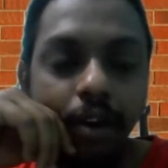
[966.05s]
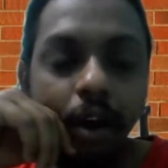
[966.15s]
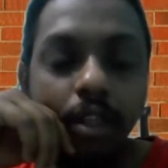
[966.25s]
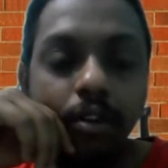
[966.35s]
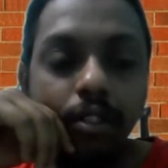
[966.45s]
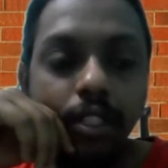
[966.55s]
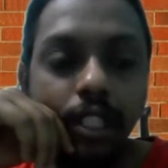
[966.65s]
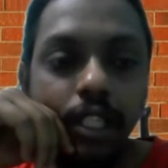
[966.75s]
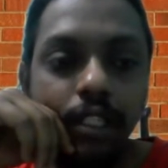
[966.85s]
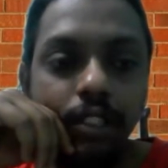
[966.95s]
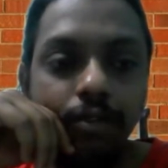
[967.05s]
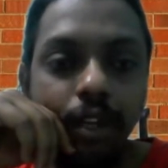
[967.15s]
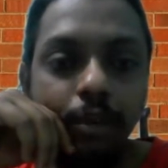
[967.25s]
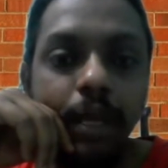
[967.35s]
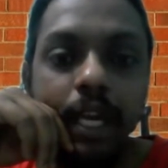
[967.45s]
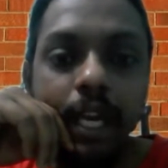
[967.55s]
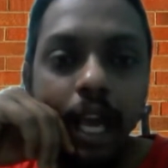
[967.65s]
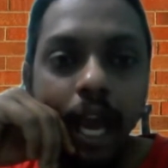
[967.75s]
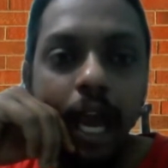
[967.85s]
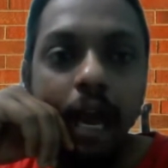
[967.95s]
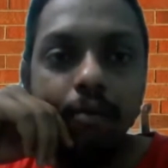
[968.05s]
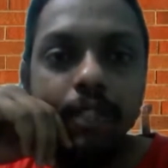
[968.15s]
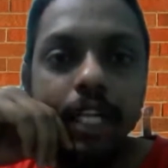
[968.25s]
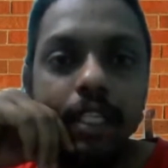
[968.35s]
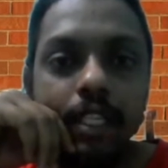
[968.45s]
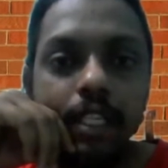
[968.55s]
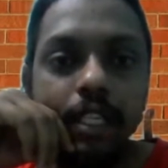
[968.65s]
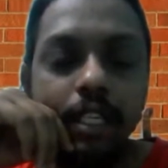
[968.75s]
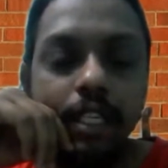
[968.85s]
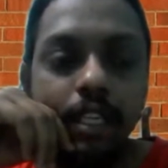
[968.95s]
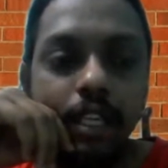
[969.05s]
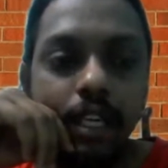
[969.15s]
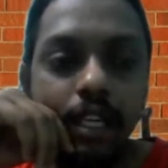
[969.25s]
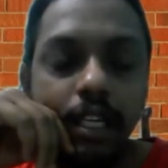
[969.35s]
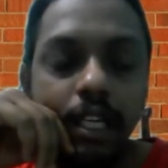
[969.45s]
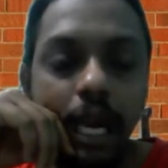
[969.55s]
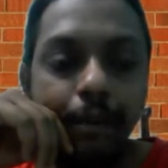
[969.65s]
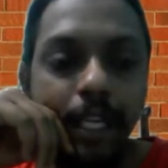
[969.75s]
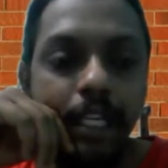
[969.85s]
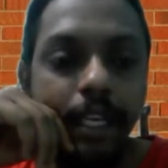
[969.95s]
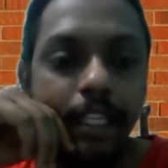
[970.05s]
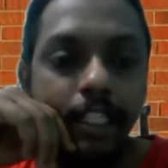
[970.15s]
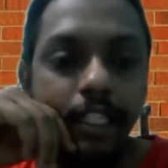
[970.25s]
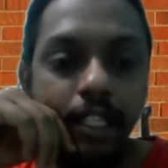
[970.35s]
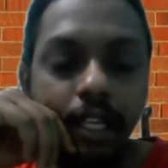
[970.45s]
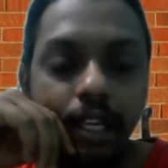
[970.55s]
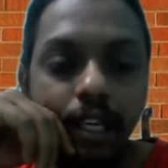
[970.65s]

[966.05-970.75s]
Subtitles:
All those things will be updated in coming days.